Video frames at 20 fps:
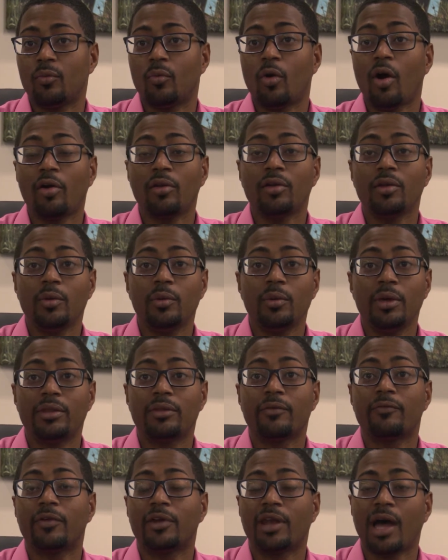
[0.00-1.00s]
Waterloo is a
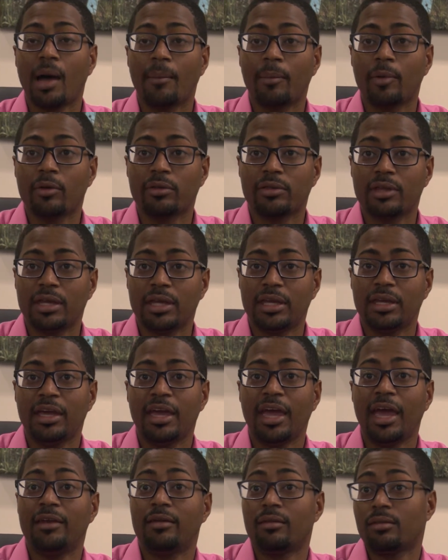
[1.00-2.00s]
phenomenal city
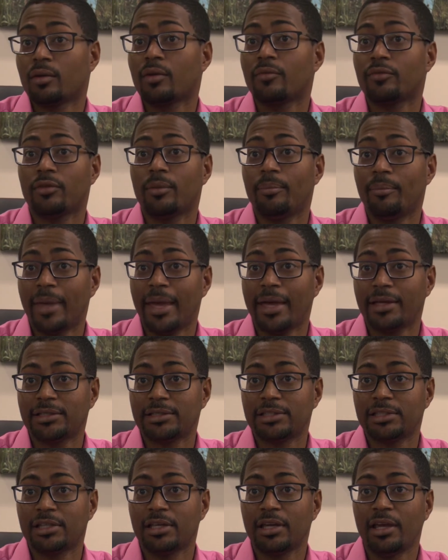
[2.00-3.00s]
and deserves the
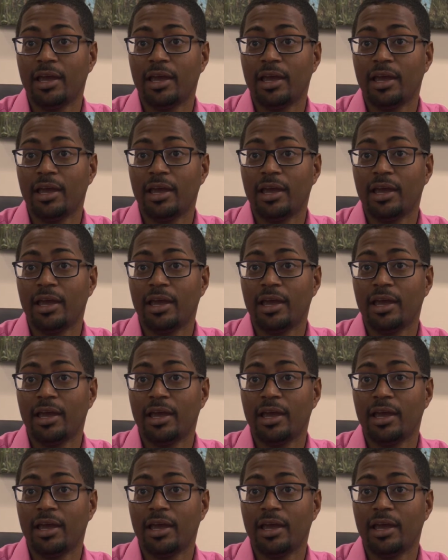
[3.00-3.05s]
best.